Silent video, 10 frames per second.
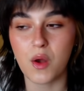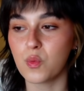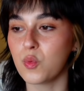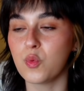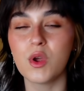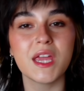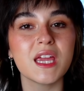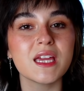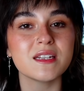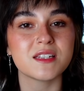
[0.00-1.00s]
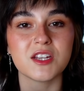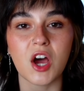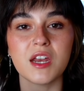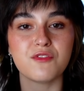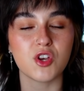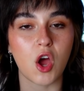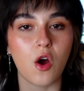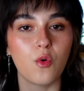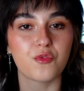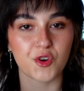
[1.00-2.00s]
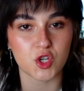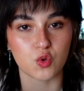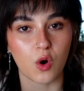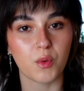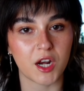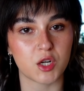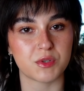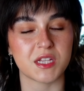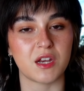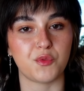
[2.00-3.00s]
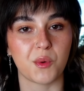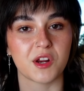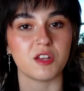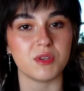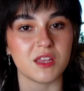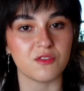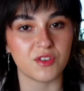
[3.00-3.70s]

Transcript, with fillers: And we did not even know for sure 100% if we were gonna be in the